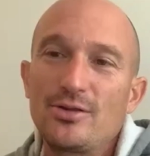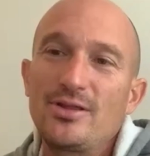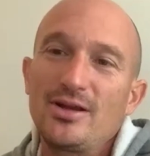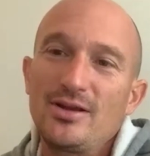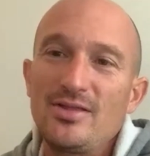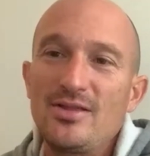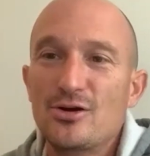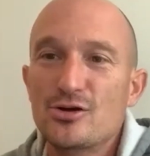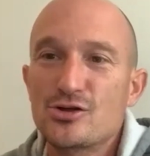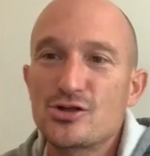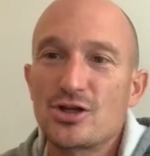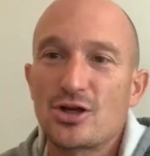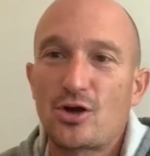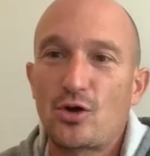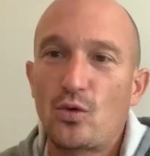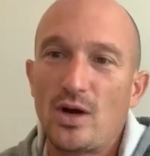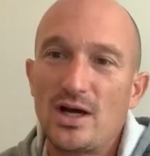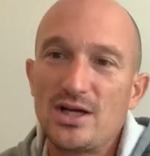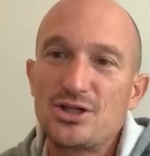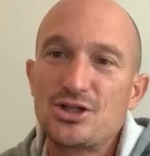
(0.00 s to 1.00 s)
then there's a
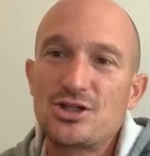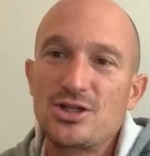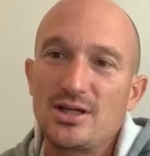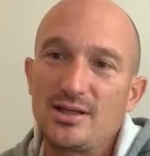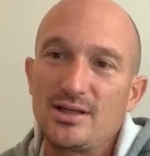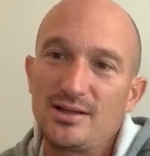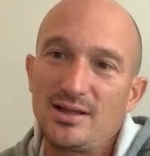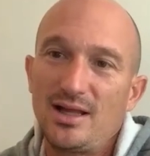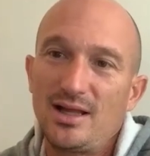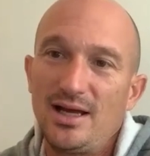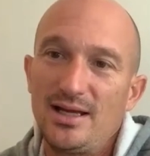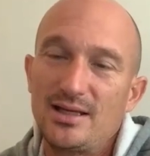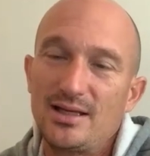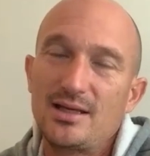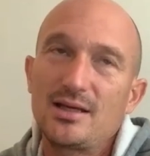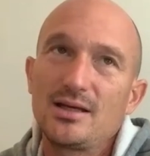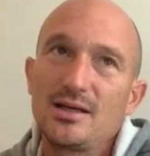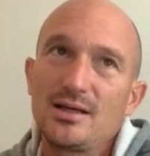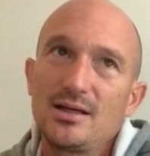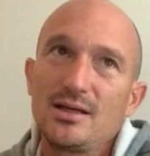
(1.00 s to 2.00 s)
question
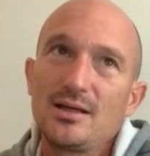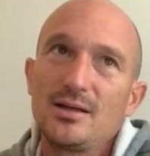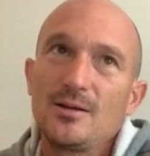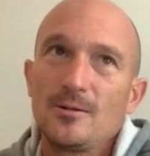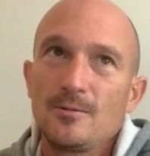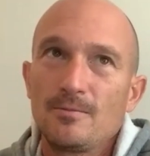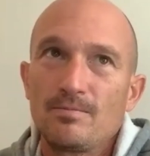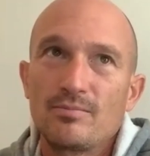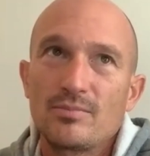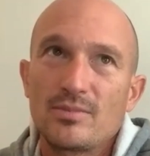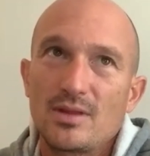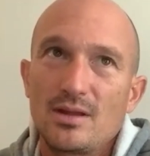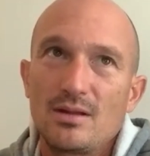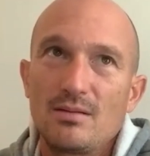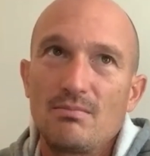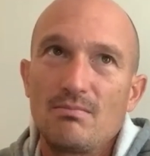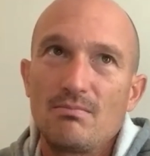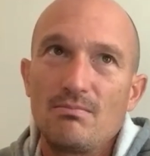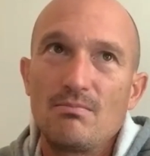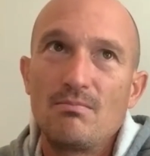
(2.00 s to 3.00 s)
like,
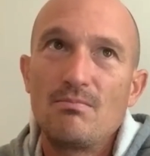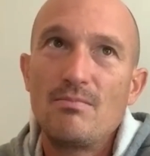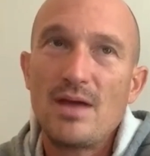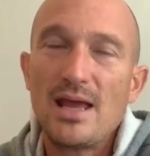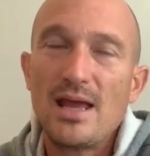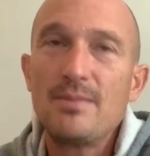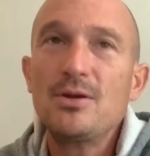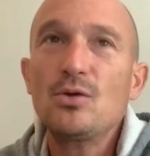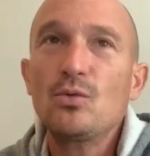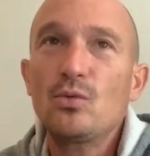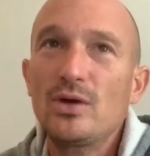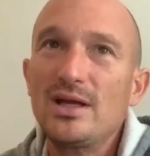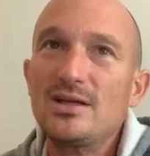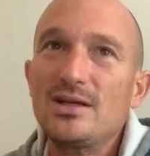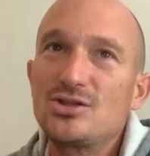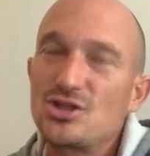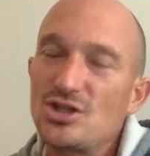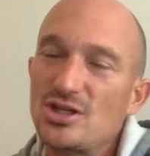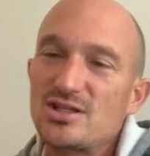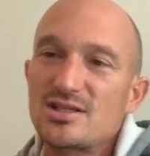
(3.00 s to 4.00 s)
maybe we
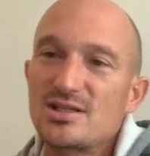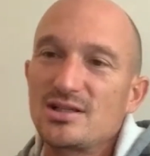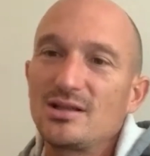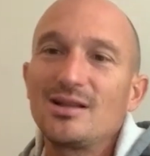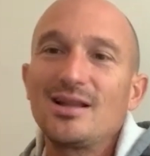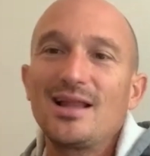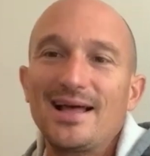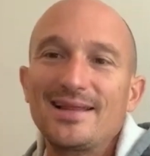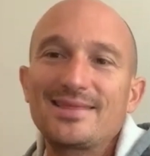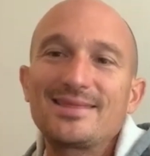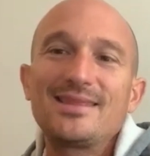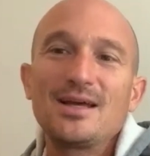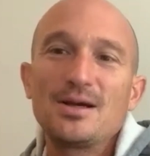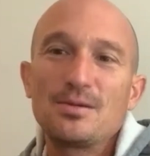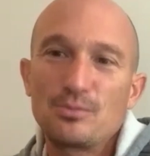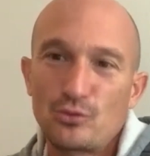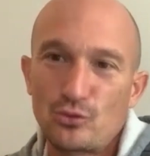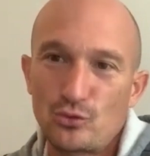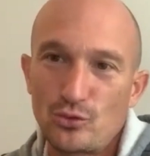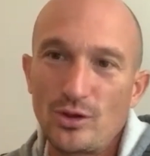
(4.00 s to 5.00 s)
just let
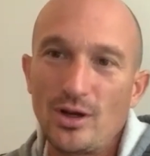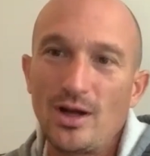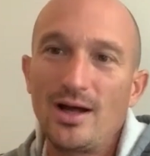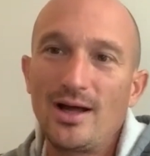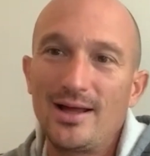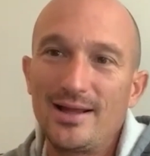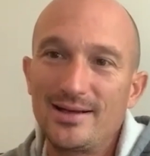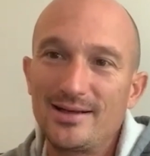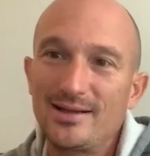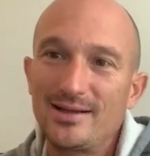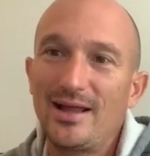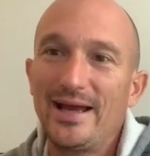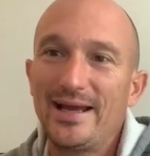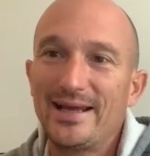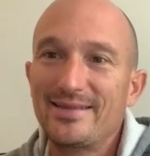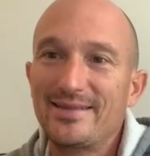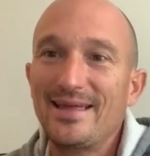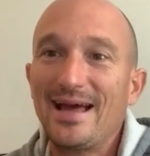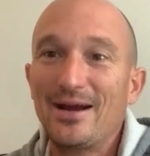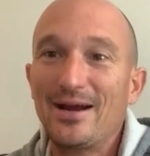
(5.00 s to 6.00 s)
them run
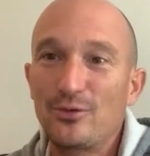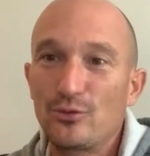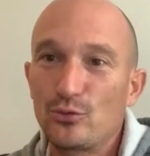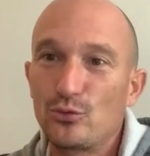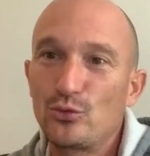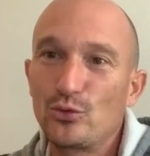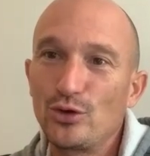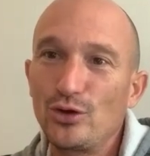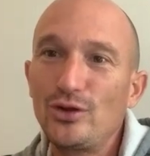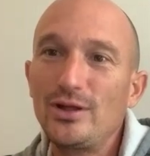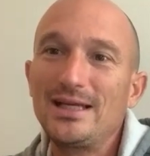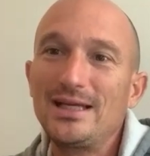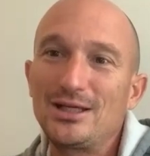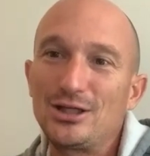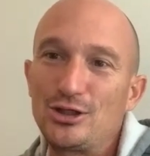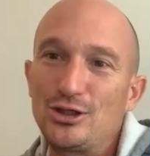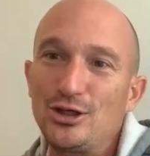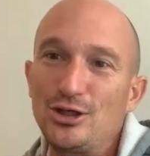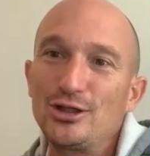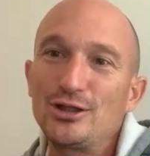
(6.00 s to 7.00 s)
like that really
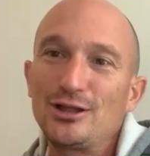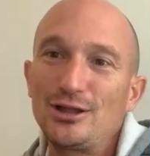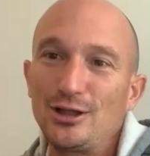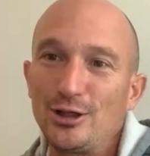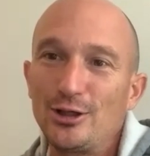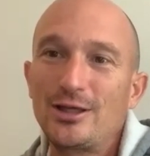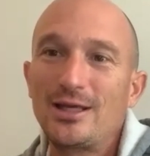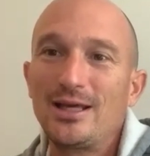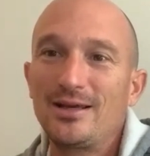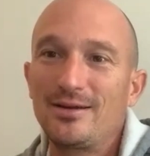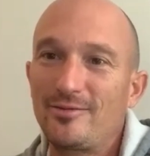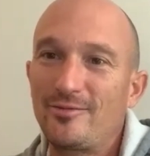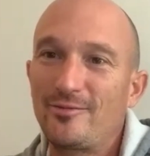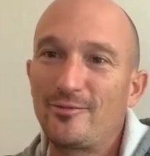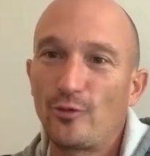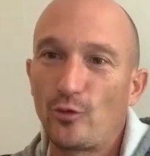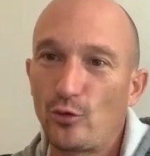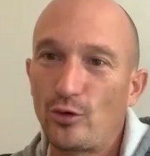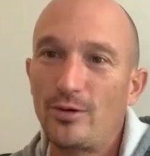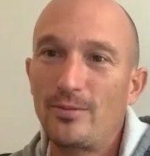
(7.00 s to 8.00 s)
good looking
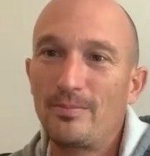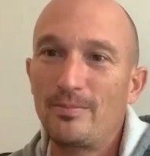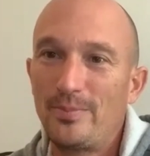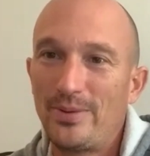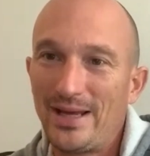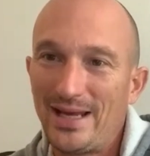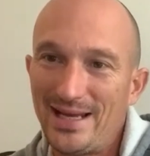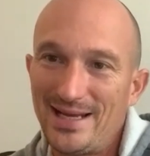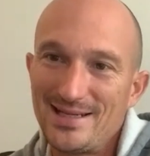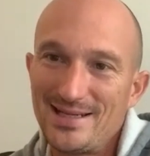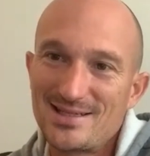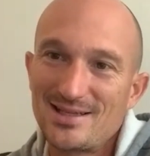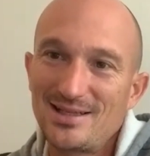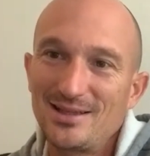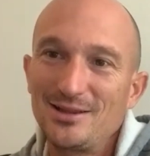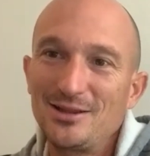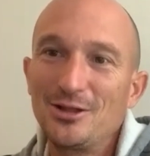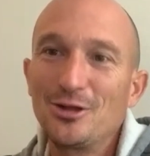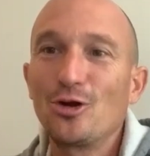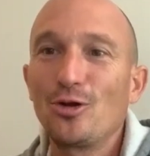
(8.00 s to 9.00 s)
form pace a
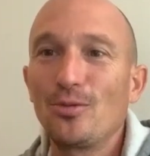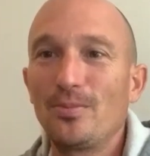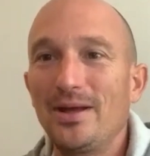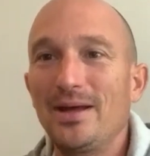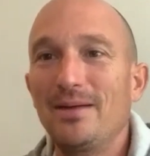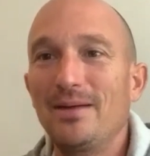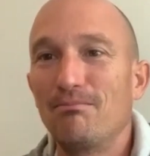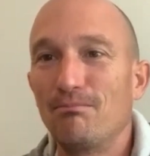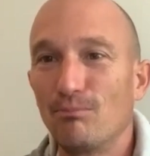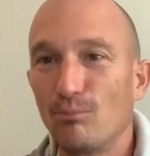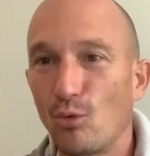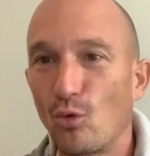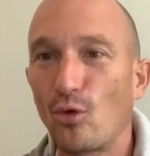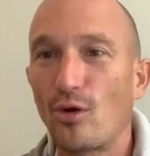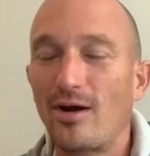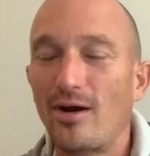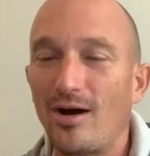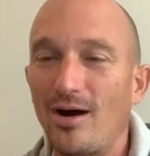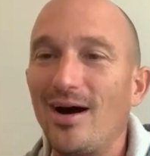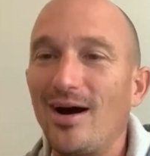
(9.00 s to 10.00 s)
little bit
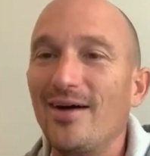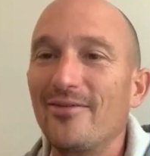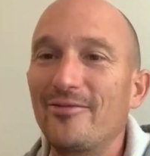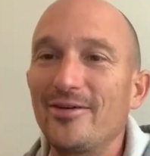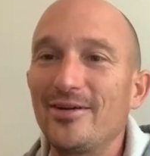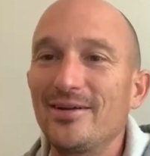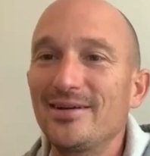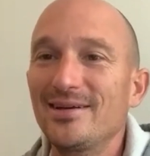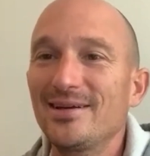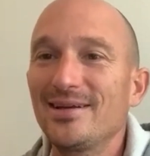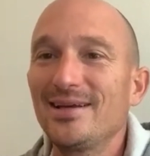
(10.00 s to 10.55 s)
more often,